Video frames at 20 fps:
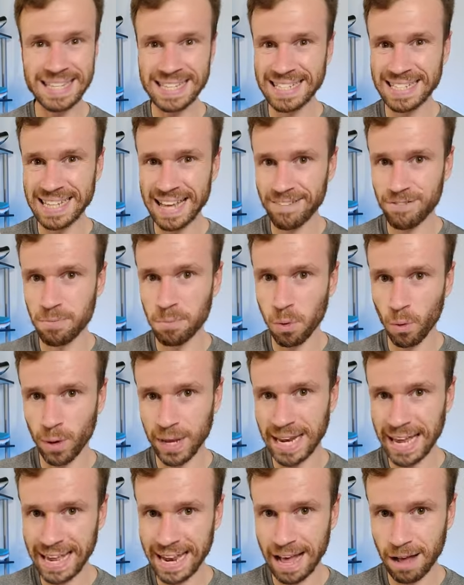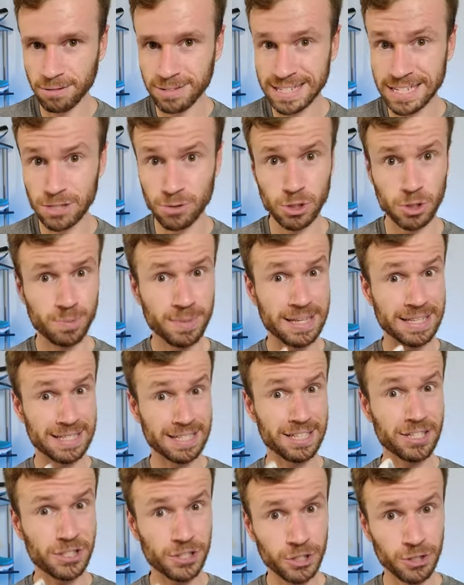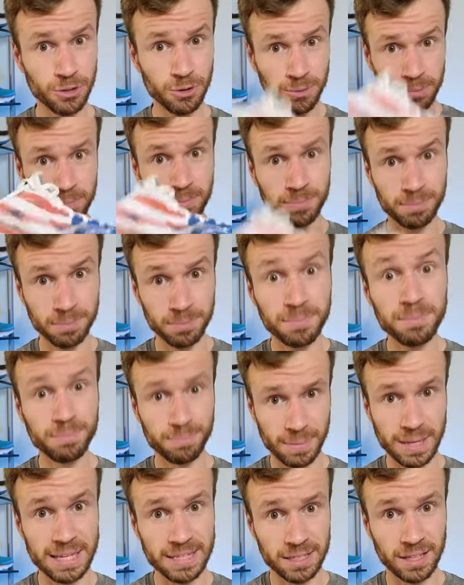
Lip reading: 7.8 ounces, which means this shoe is